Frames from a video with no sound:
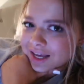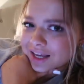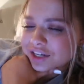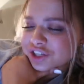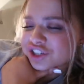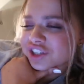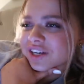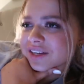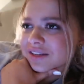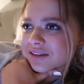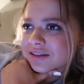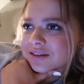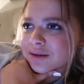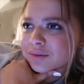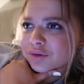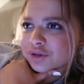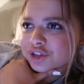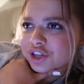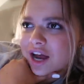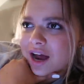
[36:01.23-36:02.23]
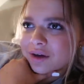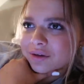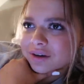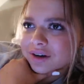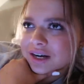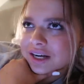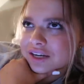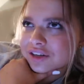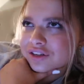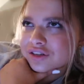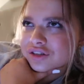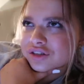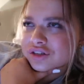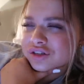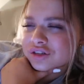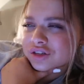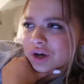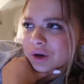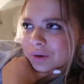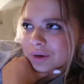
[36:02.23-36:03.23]
and she has a double shower and it's
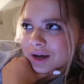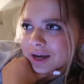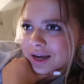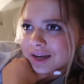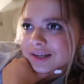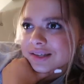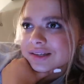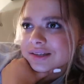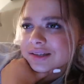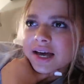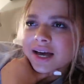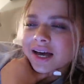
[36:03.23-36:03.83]
so nice